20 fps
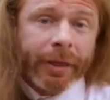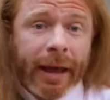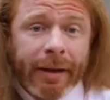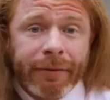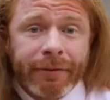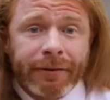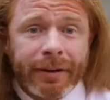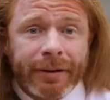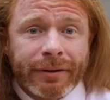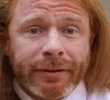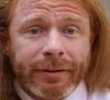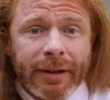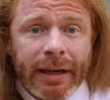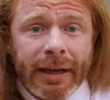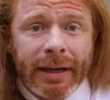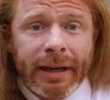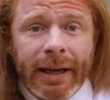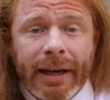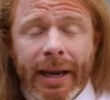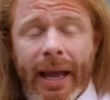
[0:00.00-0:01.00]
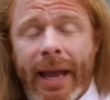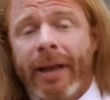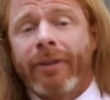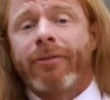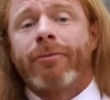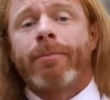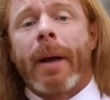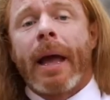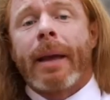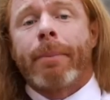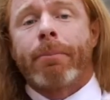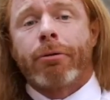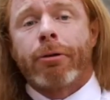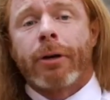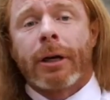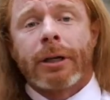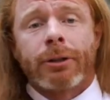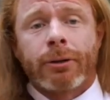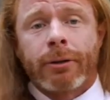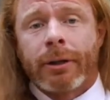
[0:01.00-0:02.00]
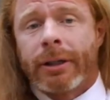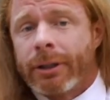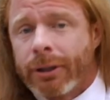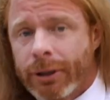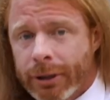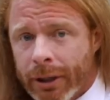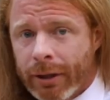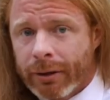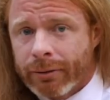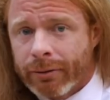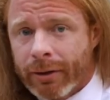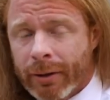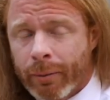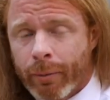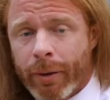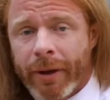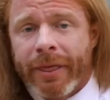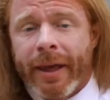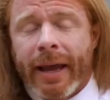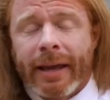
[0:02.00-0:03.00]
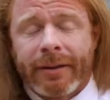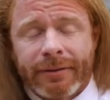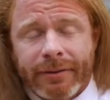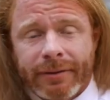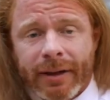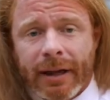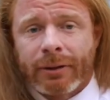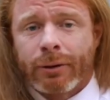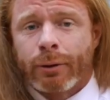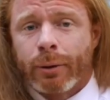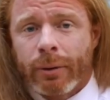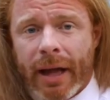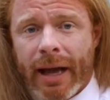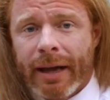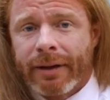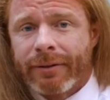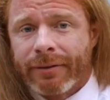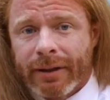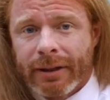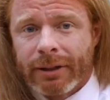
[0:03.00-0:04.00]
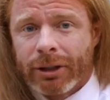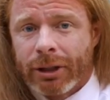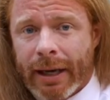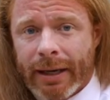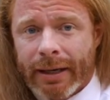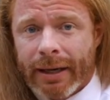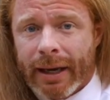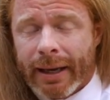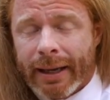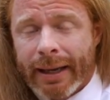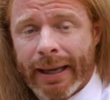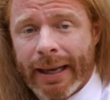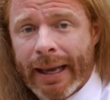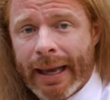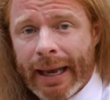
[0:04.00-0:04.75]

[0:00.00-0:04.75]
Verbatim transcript: they've succeeded is by pressuring children with a sexualized agenda